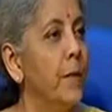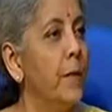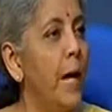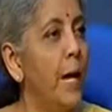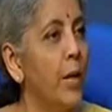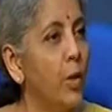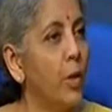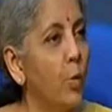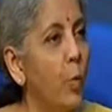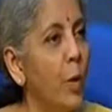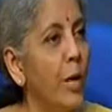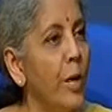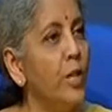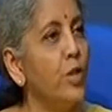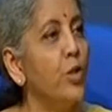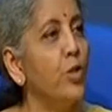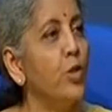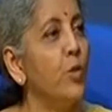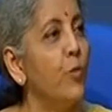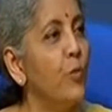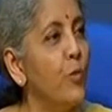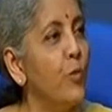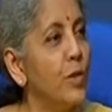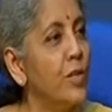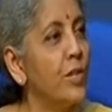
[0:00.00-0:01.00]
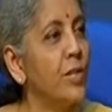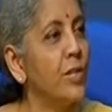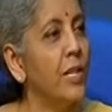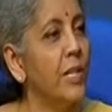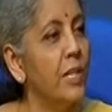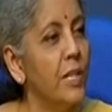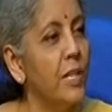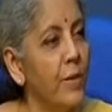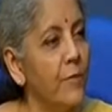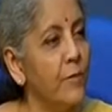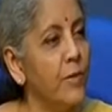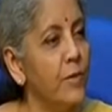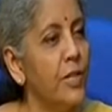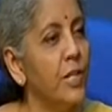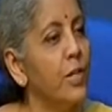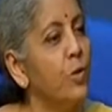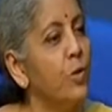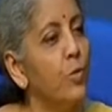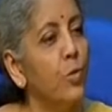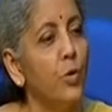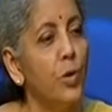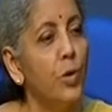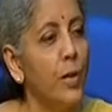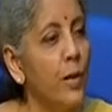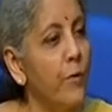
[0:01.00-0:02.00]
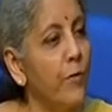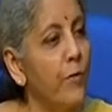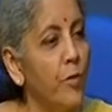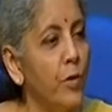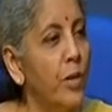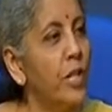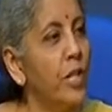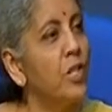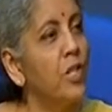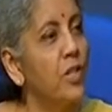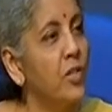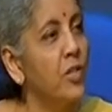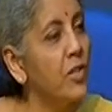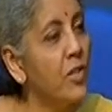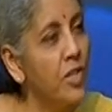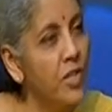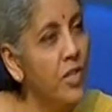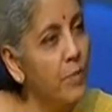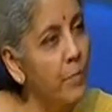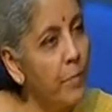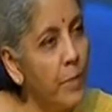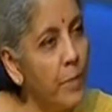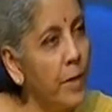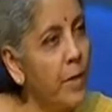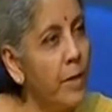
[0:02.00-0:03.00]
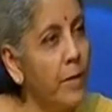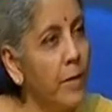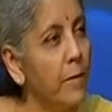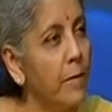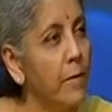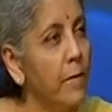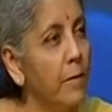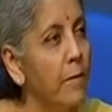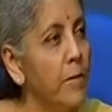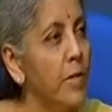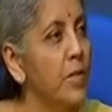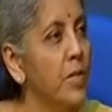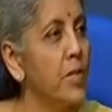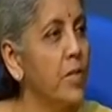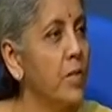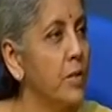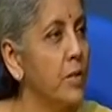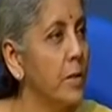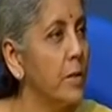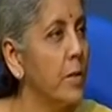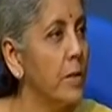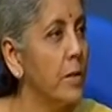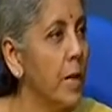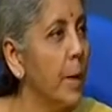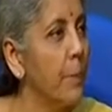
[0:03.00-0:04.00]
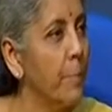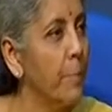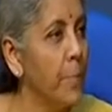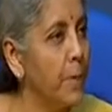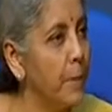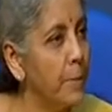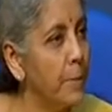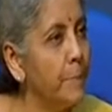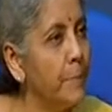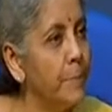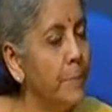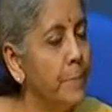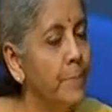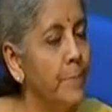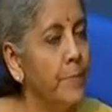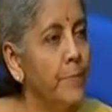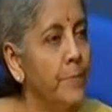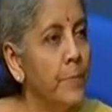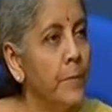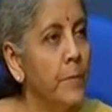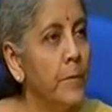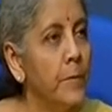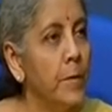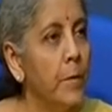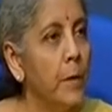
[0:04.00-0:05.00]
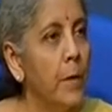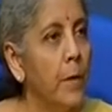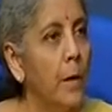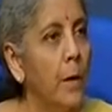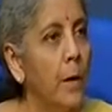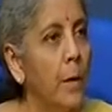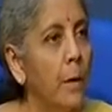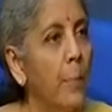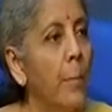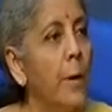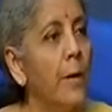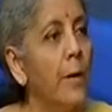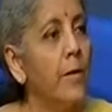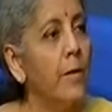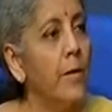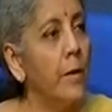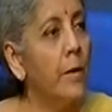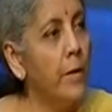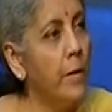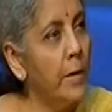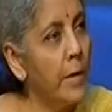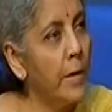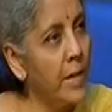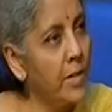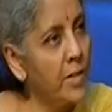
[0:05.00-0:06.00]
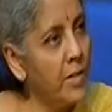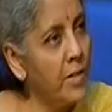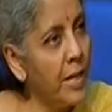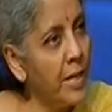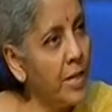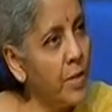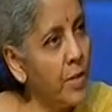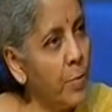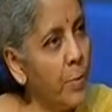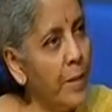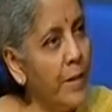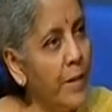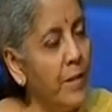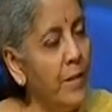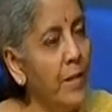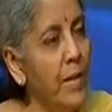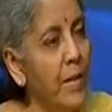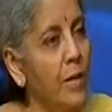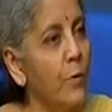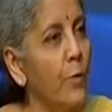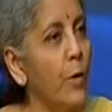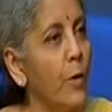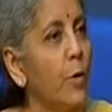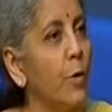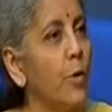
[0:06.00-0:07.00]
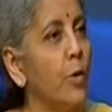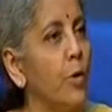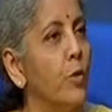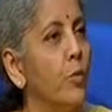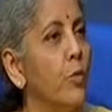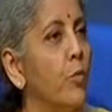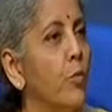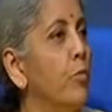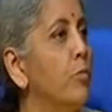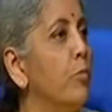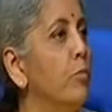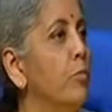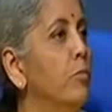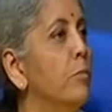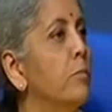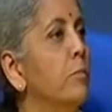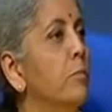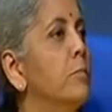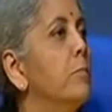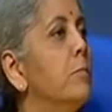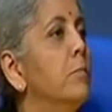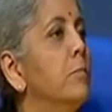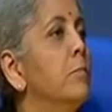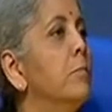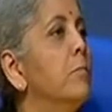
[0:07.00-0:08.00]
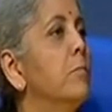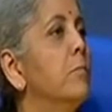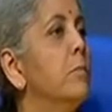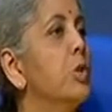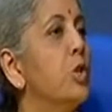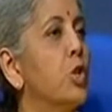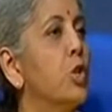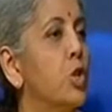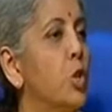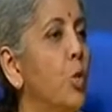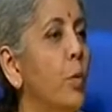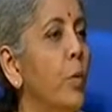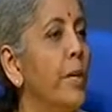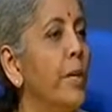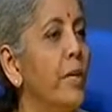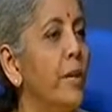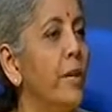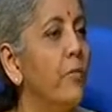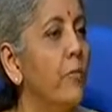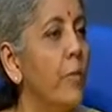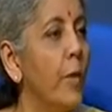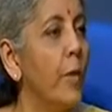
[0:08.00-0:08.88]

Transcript: Otherwise, your fiscal deficit wouldn't have reached this money, this uh, number. But th does that mean that we are going to show it and